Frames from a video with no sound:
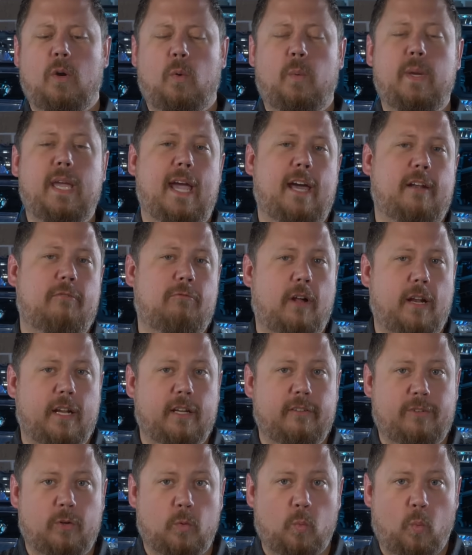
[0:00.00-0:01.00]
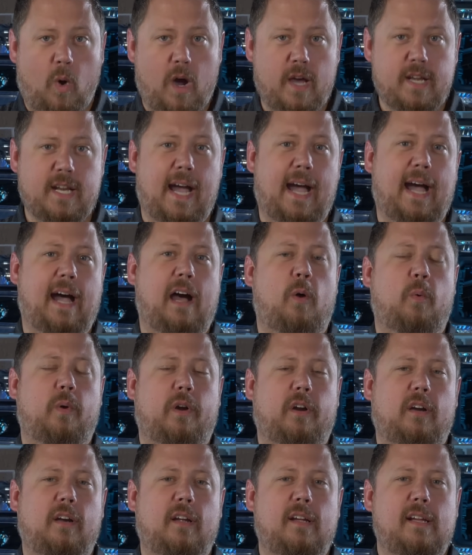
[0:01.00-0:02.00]
we had running for one
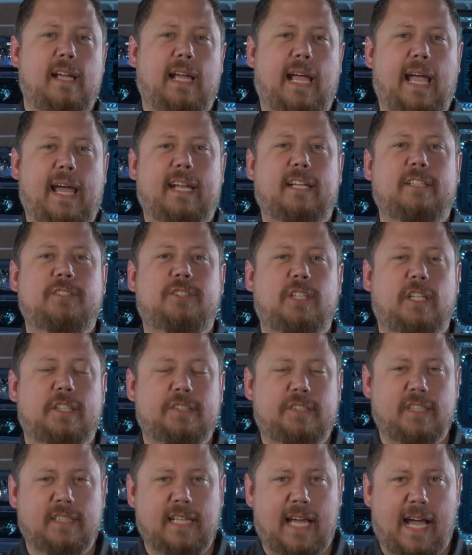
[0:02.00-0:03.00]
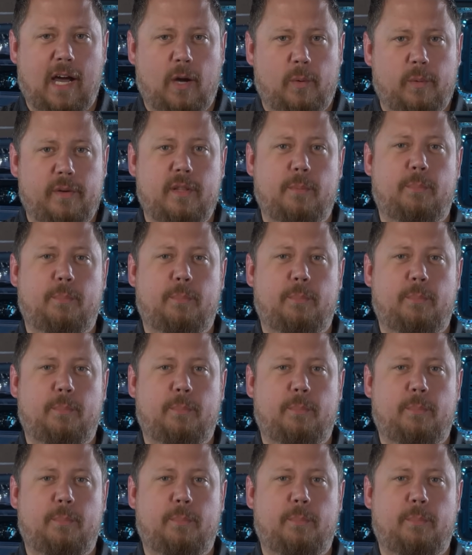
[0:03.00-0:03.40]
hour. And in just an hour,